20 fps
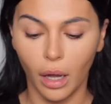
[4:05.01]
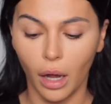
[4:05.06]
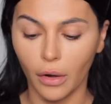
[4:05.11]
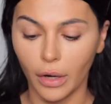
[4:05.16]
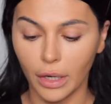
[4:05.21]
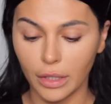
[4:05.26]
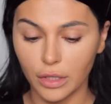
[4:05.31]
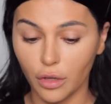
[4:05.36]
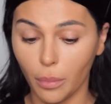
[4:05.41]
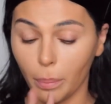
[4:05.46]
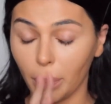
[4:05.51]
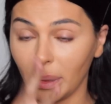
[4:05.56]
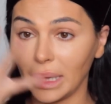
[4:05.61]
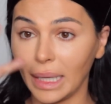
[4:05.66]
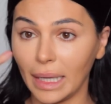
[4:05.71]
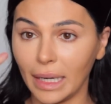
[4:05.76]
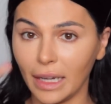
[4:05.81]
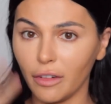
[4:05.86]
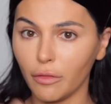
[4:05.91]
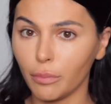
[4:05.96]
All right, so
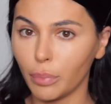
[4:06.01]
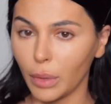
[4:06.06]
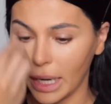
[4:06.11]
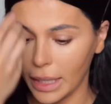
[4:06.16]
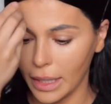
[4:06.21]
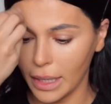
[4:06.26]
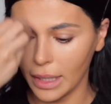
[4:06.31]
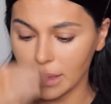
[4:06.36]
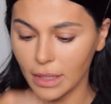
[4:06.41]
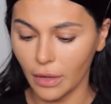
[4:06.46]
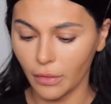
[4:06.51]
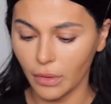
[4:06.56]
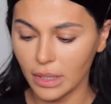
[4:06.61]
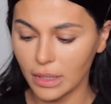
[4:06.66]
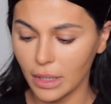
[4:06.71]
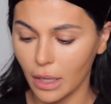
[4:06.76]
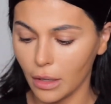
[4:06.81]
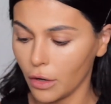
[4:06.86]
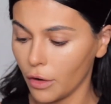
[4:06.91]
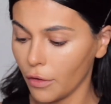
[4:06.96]
plenty of brightening down the
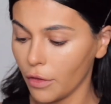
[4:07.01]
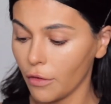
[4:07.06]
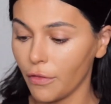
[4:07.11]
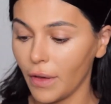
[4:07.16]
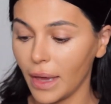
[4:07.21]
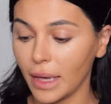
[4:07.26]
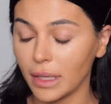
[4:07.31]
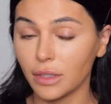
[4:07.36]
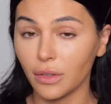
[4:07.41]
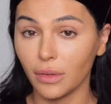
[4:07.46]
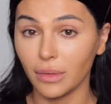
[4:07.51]
center of the face.